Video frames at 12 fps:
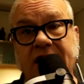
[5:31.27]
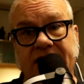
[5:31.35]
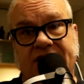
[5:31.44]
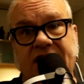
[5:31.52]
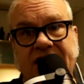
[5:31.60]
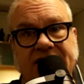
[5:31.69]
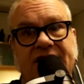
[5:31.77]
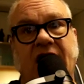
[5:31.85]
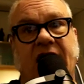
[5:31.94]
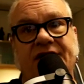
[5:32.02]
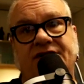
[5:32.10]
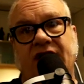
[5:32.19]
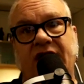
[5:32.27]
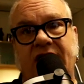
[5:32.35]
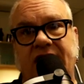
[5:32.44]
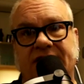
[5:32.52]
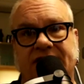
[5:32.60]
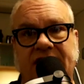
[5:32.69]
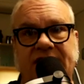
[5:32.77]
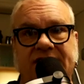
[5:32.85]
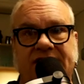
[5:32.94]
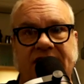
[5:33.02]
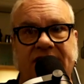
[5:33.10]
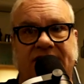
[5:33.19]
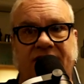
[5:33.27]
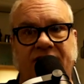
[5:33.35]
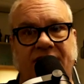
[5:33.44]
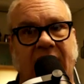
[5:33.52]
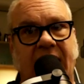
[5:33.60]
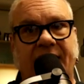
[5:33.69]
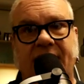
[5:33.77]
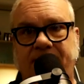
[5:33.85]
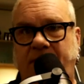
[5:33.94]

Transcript: It's easy to isolate. It's easy to not